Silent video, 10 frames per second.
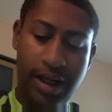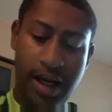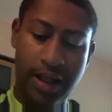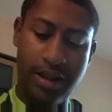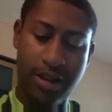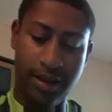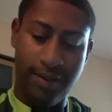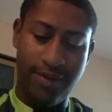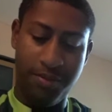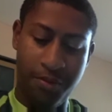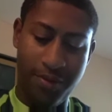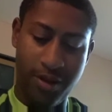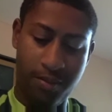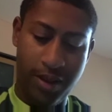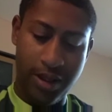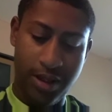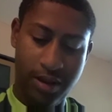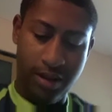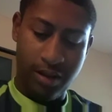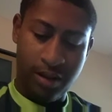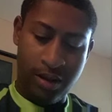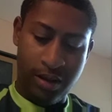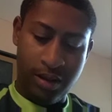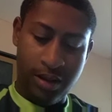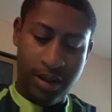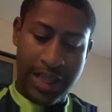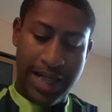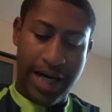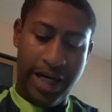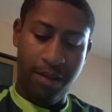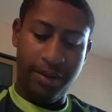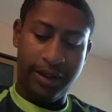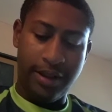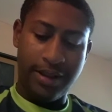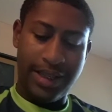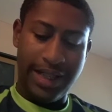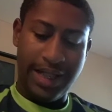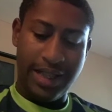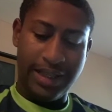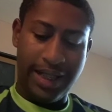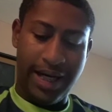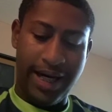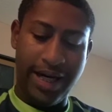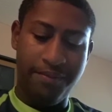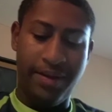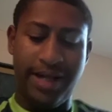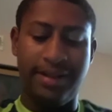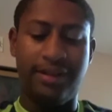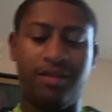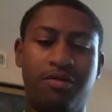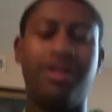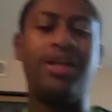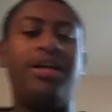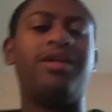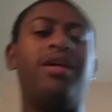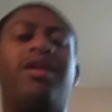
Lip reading: I just love this movie so much. At number 13 is Iron Man 3.